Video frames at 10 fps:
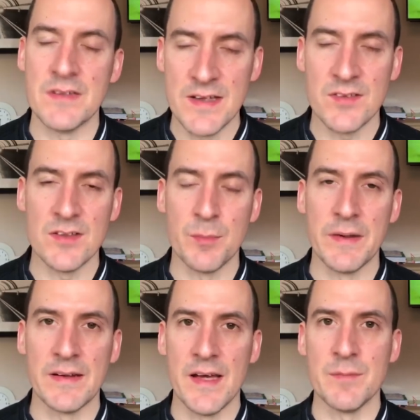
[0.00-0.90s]
Yes, he's a
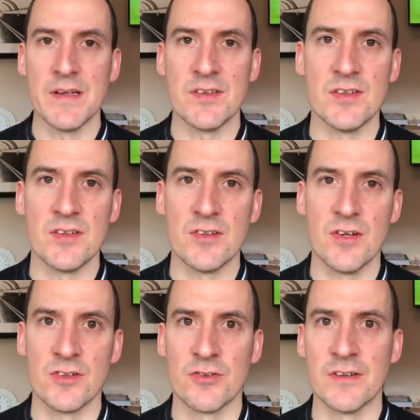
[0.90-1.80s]
big name. Yes, he's a
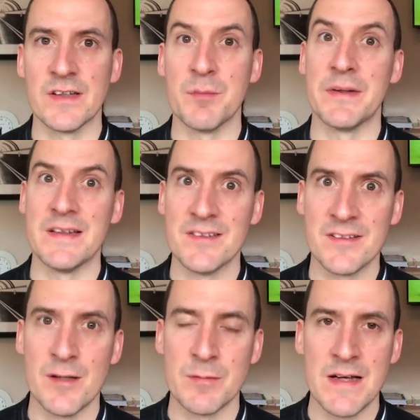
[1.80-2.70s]
star striker, but he is
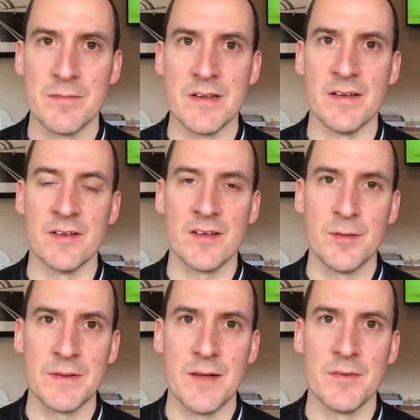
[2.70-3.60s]
club captain. And as
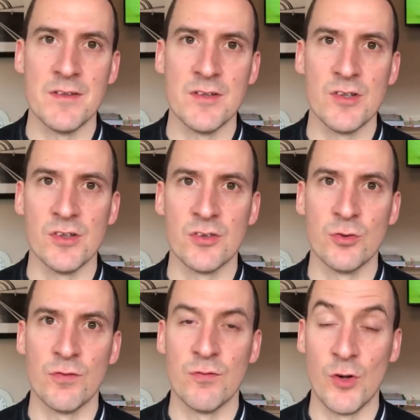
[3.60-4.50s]
club captain, you've got to
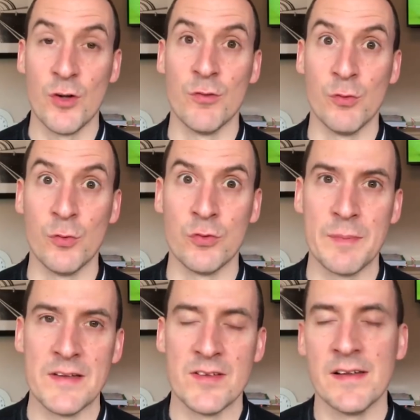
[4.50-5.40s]
sort of follow the rules,
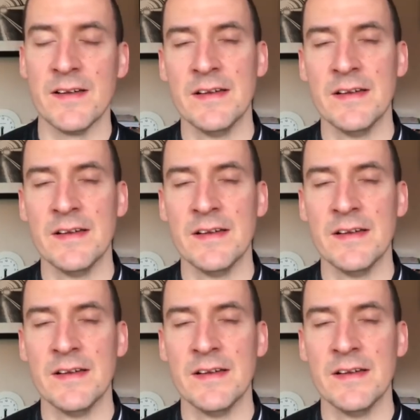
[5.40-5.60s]
basically.